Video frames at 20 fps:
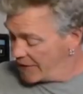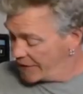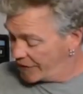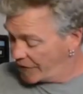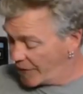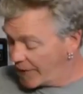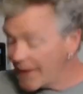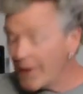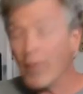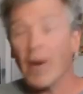
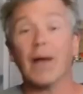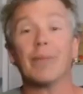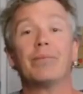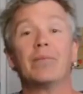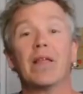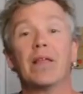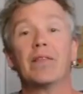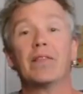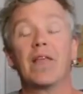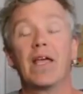So anyway,
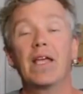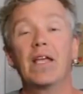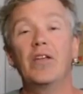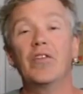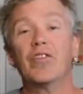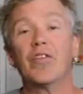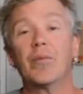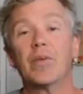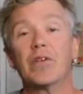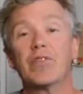thank you
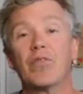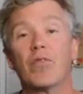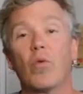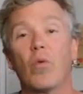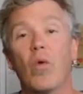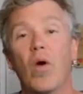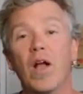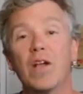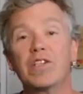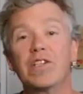so much for
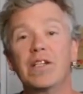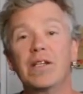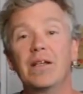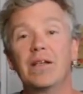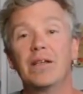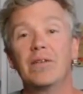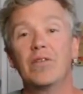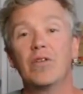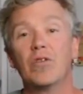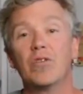watching.
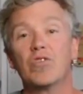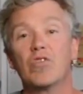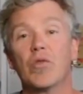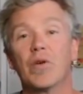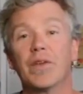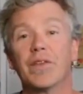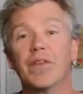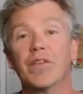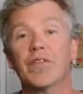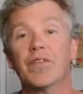If you
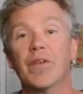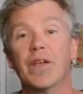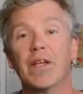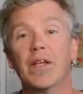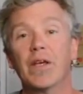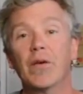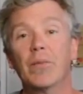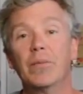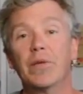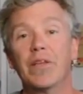enjoyed this
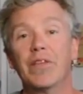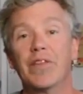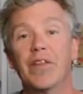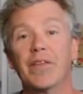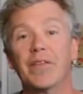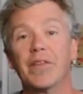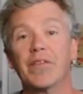video, please hit